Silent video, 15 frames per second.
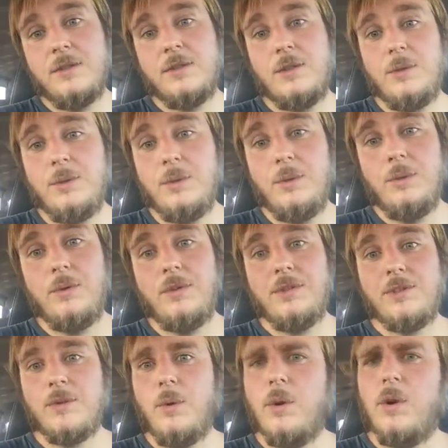to the
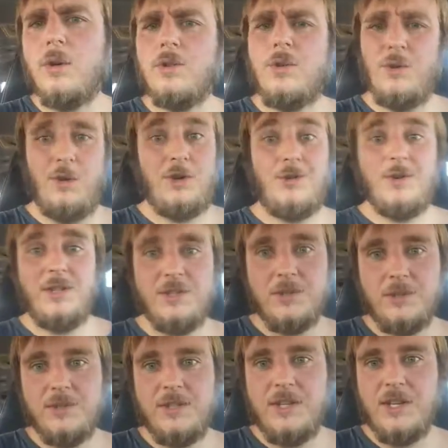soil, to the
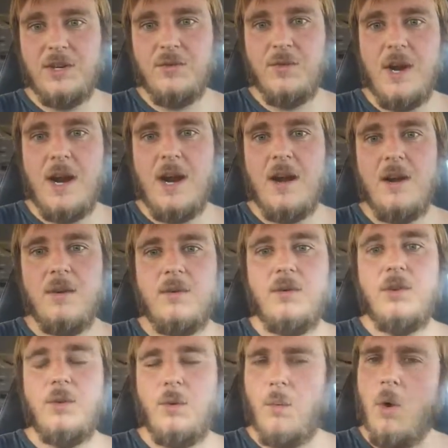crystals in the ground,
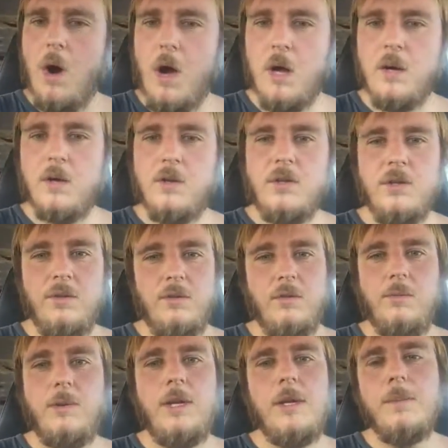to the water,
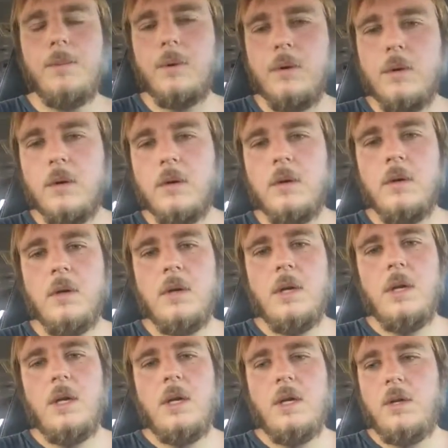to people,
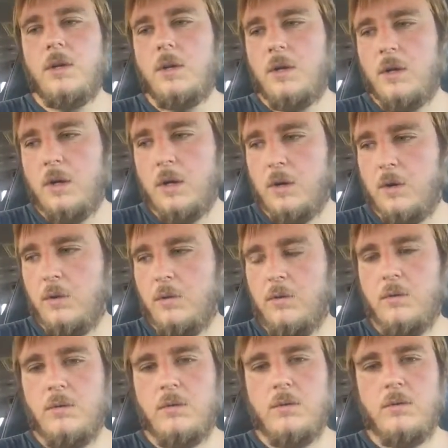you
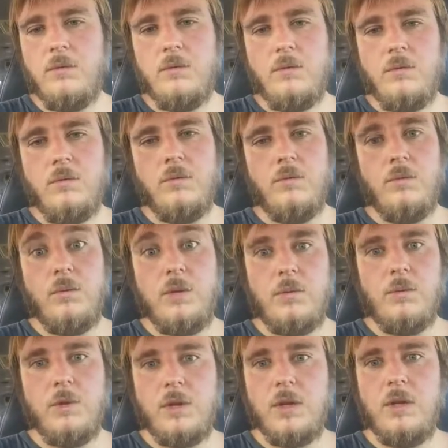know,
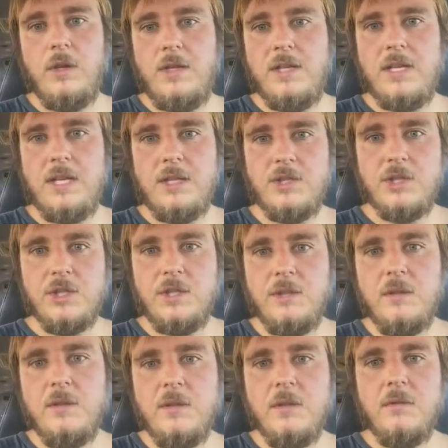with a good
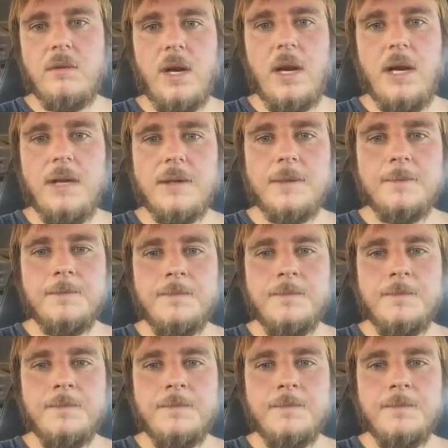intention, right?